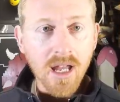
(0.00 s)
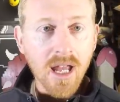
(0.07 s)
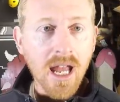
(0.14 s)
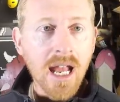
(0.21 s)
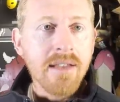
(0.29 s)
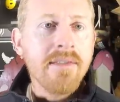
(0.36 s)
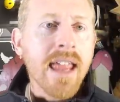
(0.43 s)

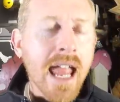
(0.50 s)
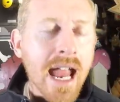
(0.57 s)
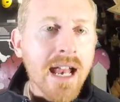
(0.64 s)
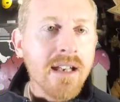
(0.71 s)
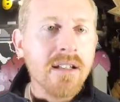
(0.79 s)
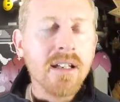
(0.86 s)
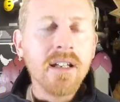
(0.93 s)
And
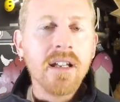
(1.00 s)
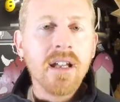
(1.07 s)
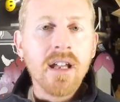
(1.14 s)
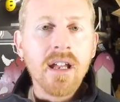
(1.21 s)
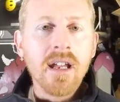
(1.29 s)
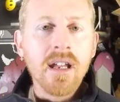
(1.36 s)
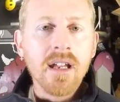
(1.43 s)
then,
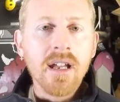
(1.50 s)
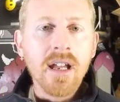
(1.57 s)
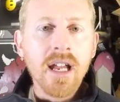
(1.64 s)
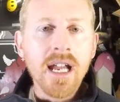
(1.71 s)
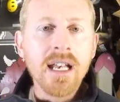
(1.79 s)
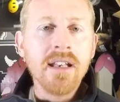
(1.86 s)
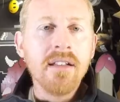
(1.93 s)

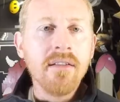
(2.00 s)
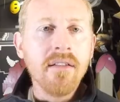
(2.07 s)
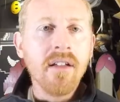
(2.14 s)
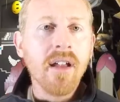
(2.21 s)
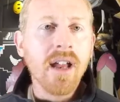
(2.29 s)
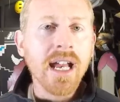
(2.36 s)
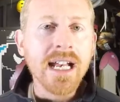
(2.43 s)
in
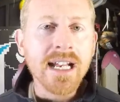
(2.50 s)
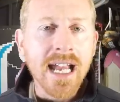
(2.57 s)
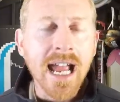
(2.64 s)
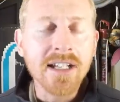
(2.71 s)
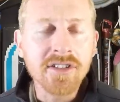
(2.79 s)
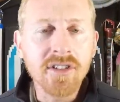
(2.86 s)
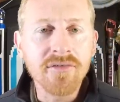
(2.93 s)

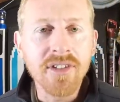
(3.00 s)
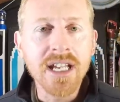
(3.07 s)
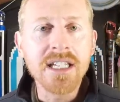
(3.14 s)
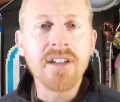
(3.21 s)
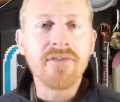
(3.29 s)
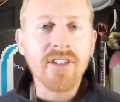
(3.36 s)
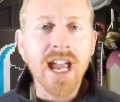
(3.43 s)

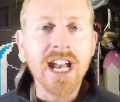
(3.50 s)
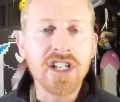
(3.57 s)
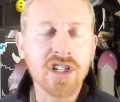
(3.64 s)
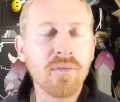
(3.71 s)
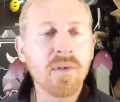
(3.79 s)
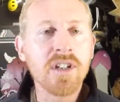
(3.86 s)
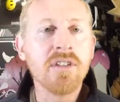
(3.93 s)
Castlevania
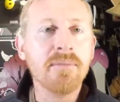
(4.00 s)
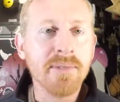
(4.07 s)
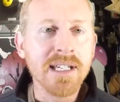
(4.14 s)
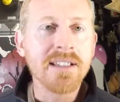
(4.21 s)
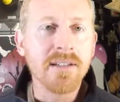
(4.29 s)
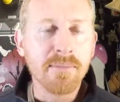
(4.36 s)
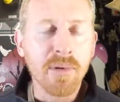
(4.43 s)
fashion, when you
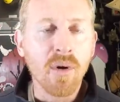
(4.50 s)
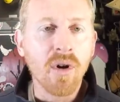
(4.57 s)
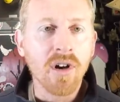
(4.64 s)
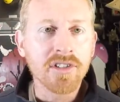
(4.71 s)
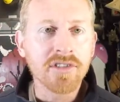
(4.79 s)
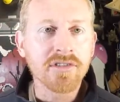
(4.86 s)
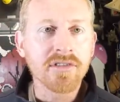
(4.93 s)
beat the
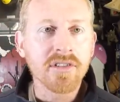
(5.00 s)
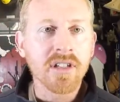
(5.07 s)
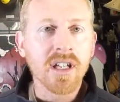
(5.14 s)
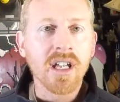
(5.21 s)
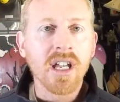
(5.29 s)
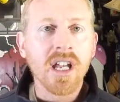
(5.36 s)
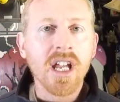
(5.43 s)
boss,
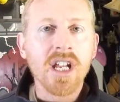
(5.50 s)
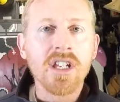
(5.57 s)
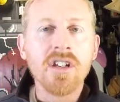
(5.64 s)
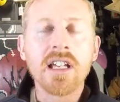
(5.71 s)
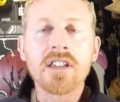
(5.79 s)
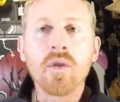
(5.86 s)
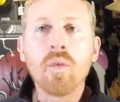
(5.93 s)
you
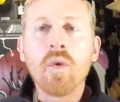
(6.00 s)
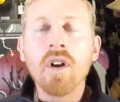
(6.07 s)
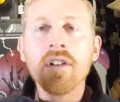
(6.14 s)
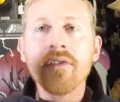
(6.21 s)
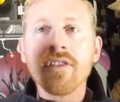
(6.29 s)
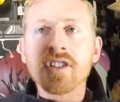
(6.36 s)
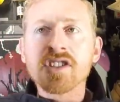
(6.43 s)
get the
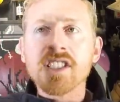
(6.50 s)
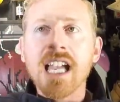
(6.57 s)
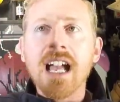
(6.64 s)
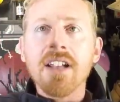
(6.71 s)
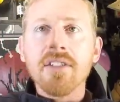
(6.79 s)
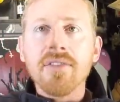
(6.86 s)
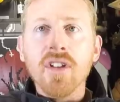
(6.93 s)
wonderful
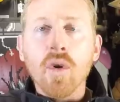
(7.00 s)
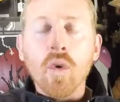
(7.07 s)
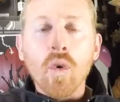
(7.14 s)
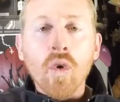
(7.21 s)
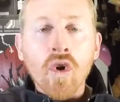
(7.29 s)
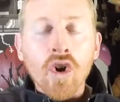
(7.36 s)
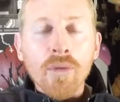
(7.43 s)
sound of the
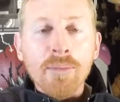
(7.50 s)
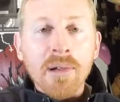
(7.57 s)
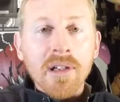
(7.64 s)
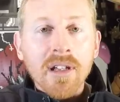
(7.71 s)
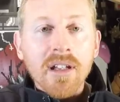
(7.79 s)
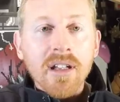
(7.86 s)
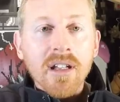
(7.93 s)
orb
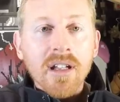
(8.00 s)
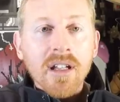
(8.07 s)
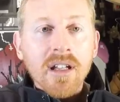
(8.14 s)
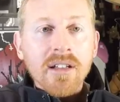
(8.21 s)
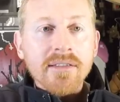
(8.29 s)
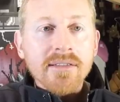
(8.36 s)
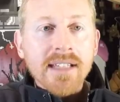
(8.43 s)

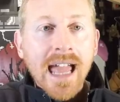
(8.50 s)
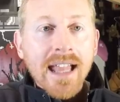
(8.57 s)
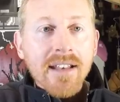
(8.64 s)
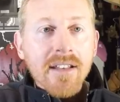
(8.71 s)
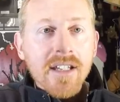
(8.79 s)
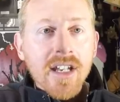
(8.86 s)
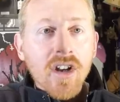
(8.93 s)
that,
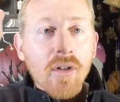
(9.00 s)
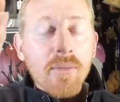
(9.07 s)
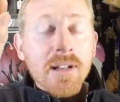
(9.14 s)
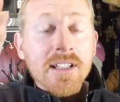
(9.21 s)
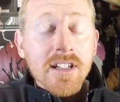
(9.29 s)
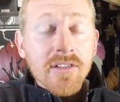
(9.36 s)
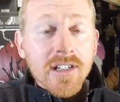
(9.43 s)
you know,
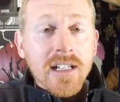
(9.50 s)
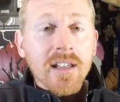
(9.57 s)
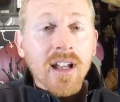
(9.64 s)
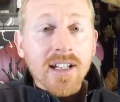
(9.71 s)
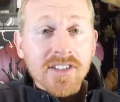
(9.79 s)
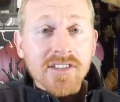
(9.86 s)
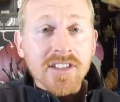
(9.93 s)

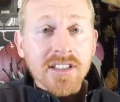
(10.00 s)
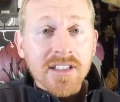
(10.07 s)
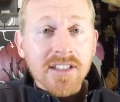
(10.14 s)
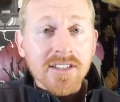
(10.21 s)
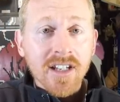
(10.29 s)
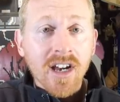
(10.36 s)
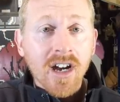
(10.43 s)
materializes in the
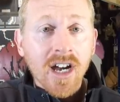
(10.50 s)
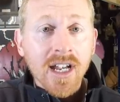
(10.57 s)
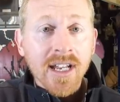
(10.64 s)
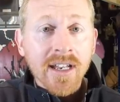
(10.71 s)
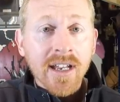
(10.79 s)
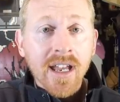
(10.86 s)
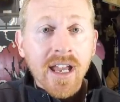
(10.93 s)

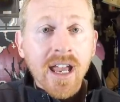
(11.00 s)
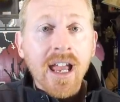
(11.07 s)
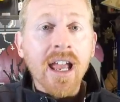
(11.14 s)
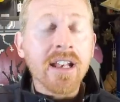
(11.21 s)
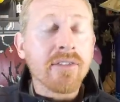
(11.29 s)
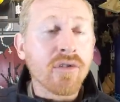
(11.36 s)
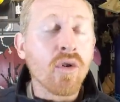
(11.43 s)
sky.
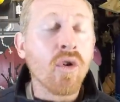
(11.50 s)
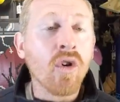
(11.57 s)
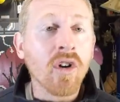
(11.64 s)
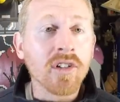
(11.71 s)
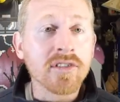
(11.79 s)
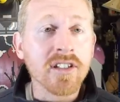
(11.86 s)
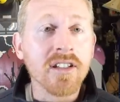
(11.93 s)
And of
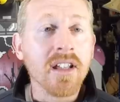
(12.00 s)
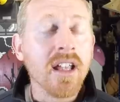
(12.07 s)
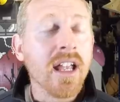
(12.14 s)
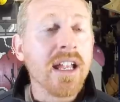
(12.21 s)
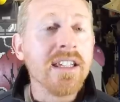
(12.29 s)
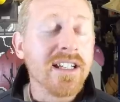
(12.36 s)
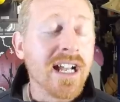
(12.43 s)
course,
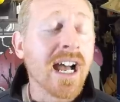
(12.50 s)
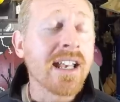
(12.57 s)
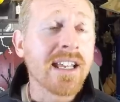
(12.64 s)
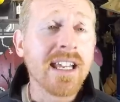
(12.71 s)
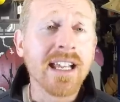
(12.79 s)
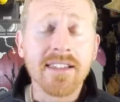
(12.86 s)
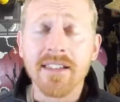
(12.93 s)
you got to
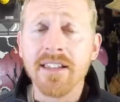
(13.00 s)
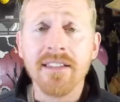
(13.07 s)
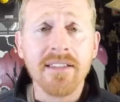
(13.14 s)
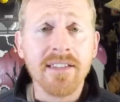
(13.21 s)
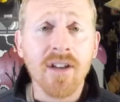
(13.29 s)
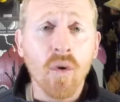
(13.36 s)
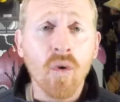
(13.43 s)
get
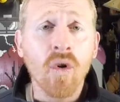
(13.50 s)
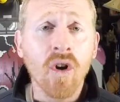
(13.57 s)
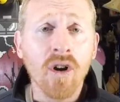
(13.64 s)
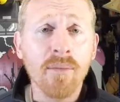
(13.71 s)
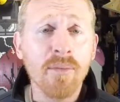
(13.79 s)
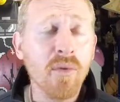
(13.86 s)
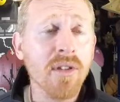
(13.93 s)
the
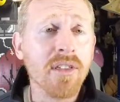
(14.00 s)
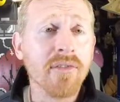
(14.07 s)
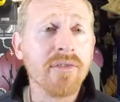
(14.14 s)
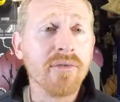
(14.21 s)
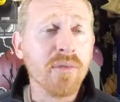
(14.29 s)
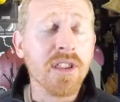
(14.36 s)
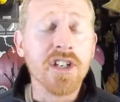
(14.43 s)
orb with
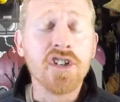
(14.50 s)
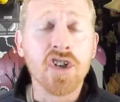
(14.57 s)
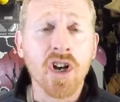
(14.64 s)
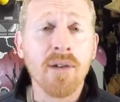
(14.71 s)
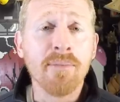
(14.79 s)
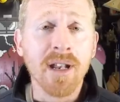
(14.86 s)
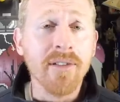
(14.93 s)
a
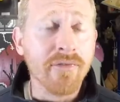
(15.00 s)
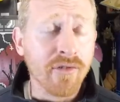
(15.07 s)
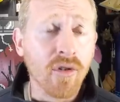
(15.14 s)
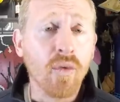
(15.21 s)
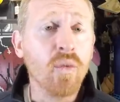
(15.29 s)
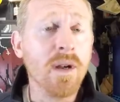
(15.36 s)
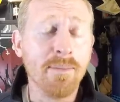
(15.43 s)
jump and
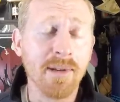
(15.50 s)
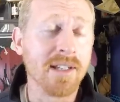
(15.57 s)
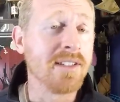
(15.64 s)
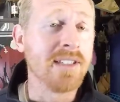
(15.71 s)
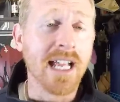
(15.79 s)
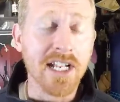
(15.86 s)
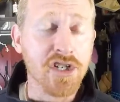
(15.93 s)
full whip
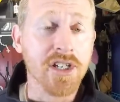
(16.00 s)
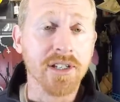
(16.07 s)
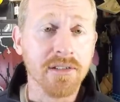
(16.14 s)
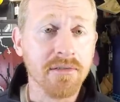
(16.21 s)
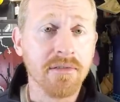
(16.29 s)
extension.